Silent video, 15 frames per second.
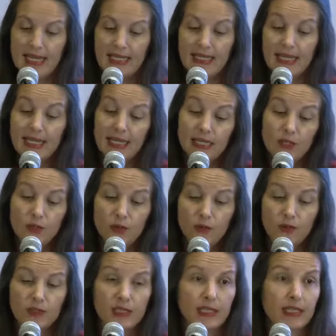Daily
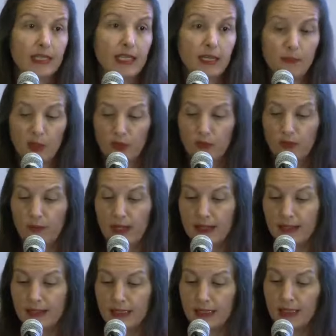news keep on
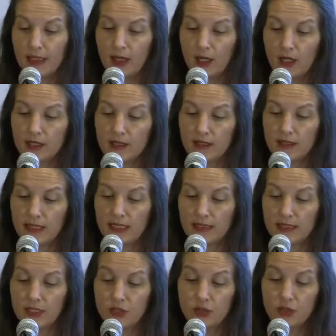reminding us these
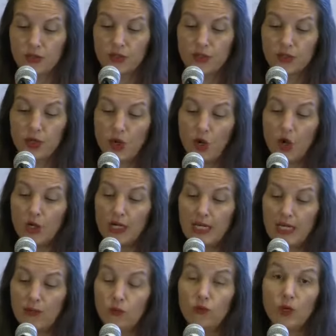issues
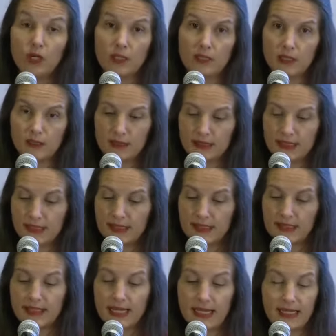only worsened
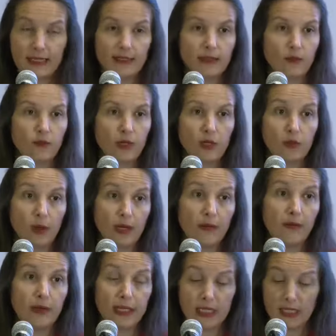since then,
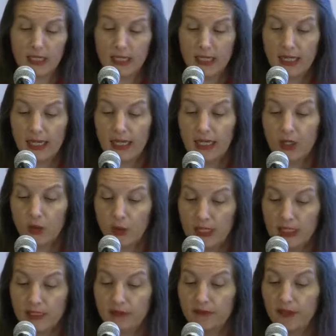requiring
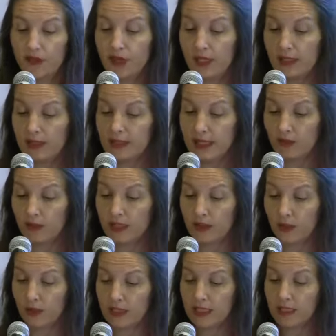increased vigilance and
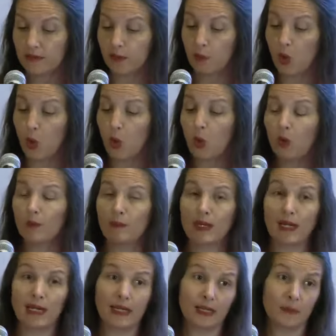resources from all
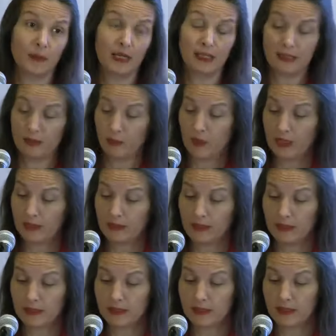like-minded
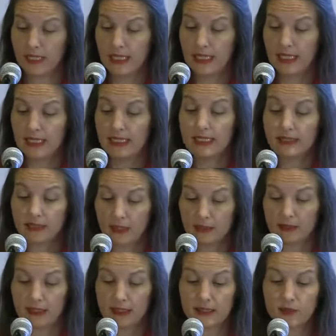partners. In this
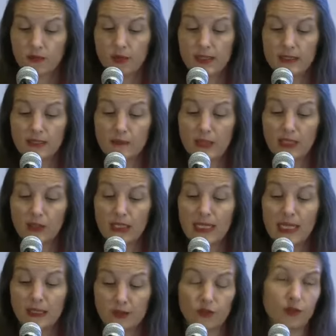context, France made a
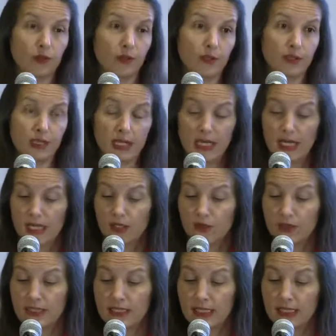clear choice
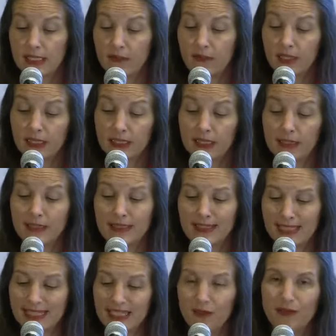to
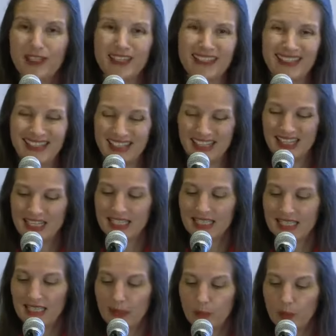significantly
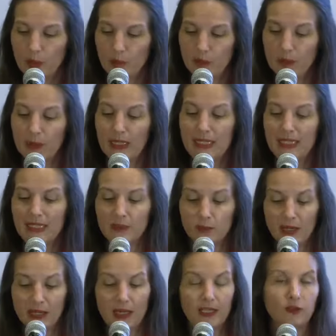step up its
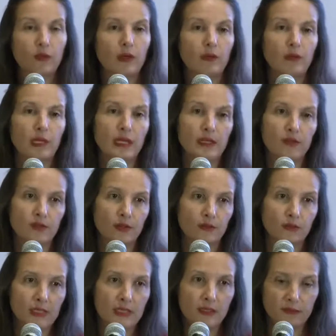bilateral
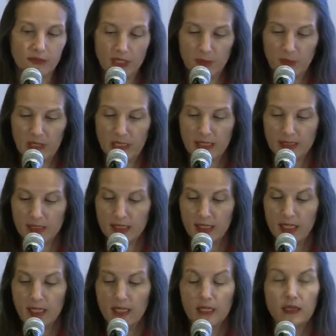relations with the Philippines.
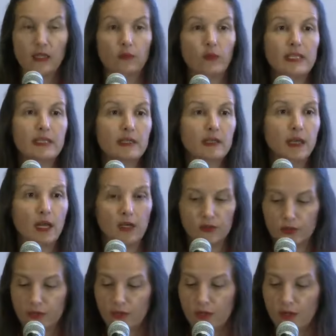The recent
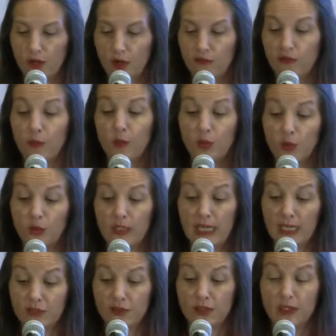launch of Blue
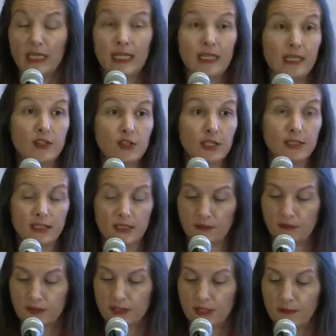Nation
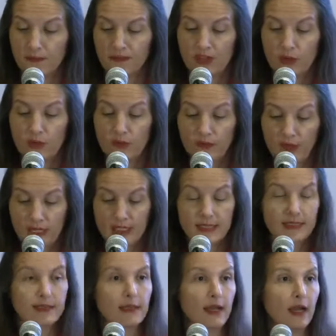initiatives
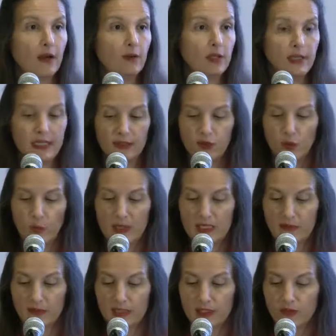reflects our
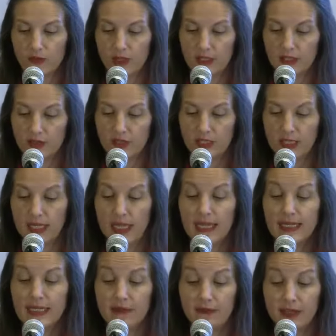Indo-Pacific strategy
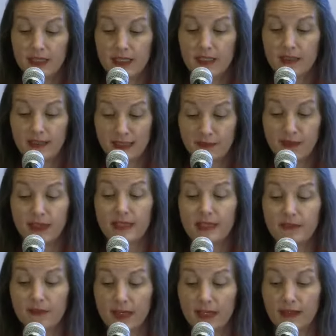
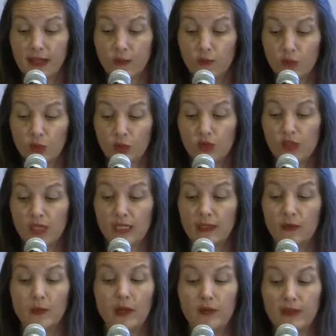diversified approach in
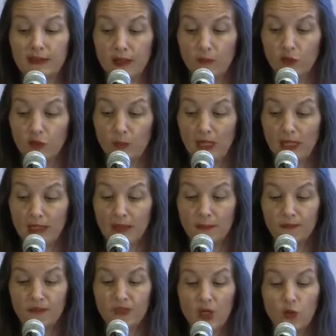the maritime domain.
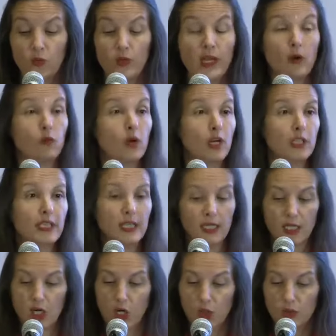We are working
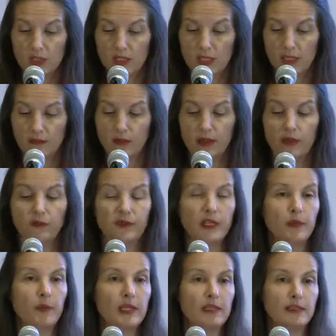closely with the
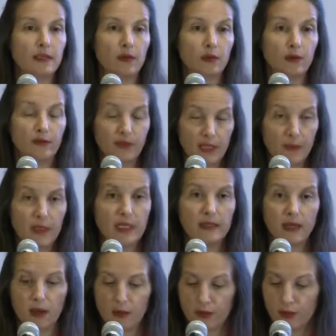Philippines, Philippine
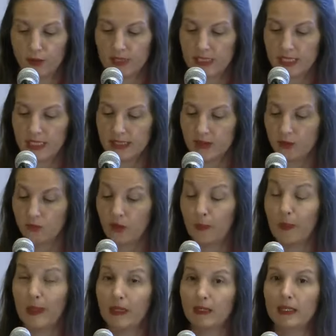authorities to
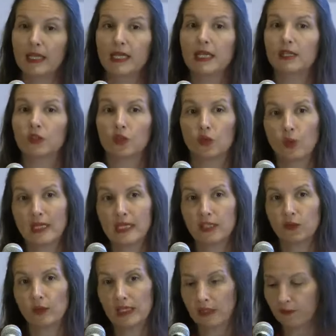prepare the
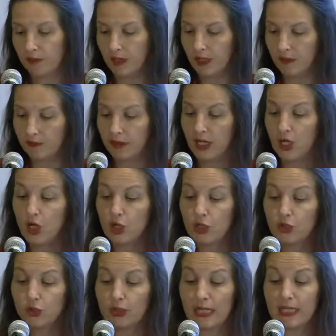2025
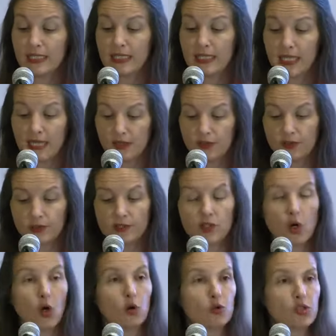United Nations
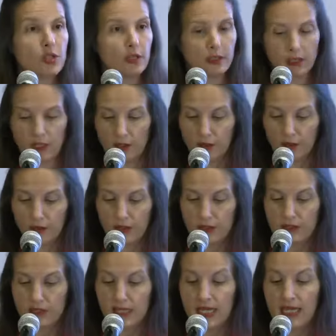Ocean
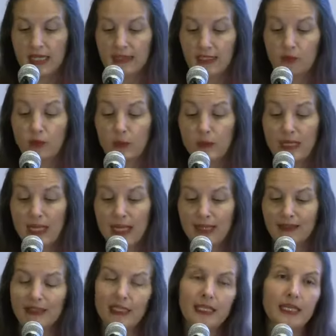Conference that will be
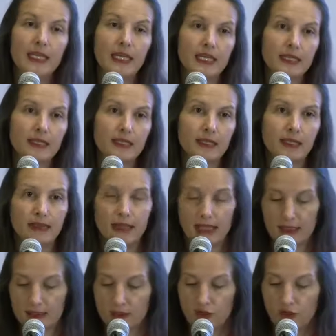held in Nice
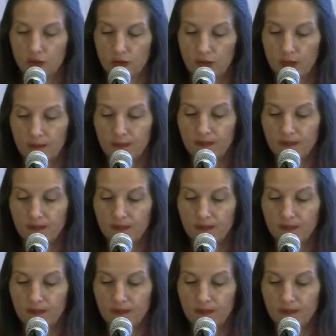next June.